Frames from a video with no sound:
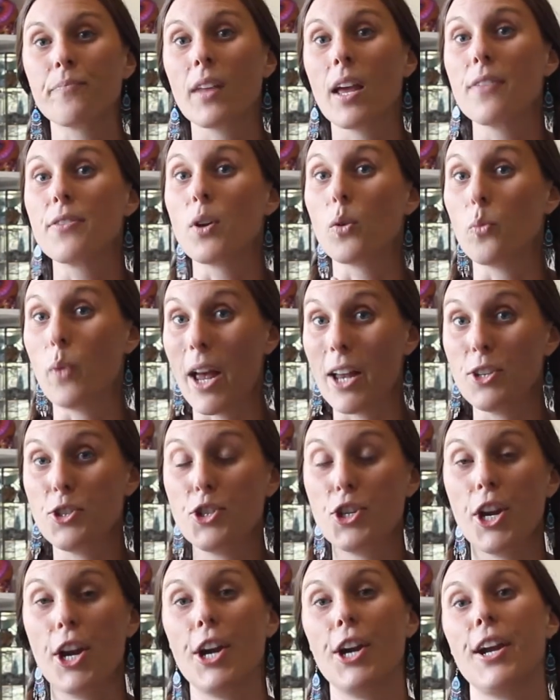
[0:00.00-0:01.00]
the red
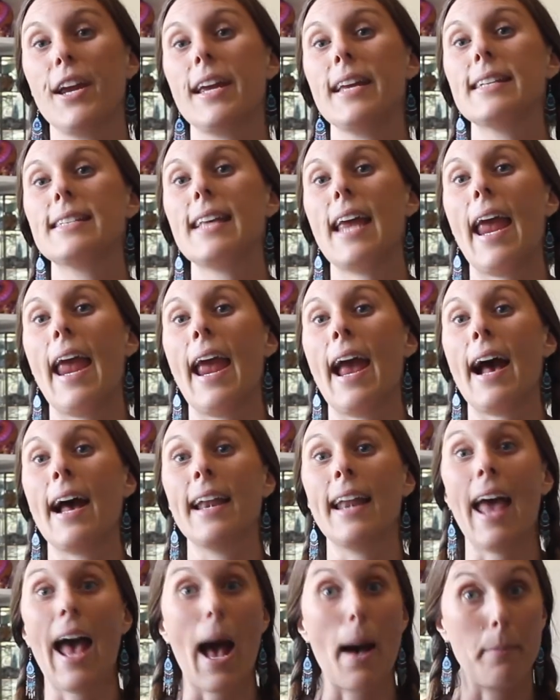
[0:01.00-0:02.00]
cherries,
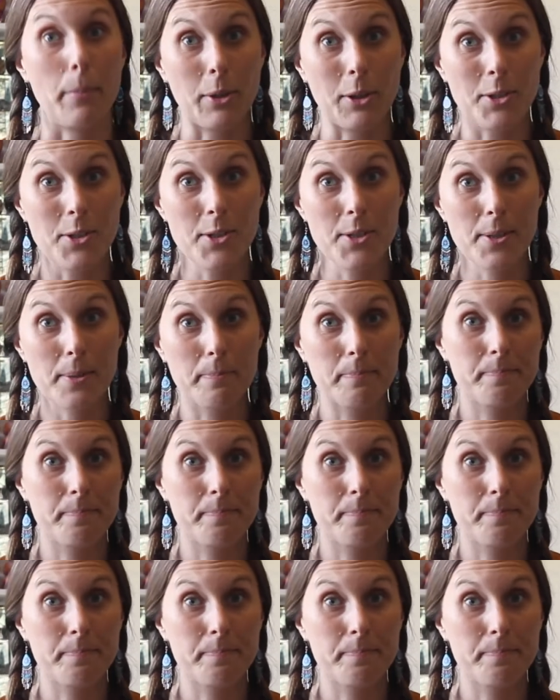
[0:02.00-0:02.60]
and apples.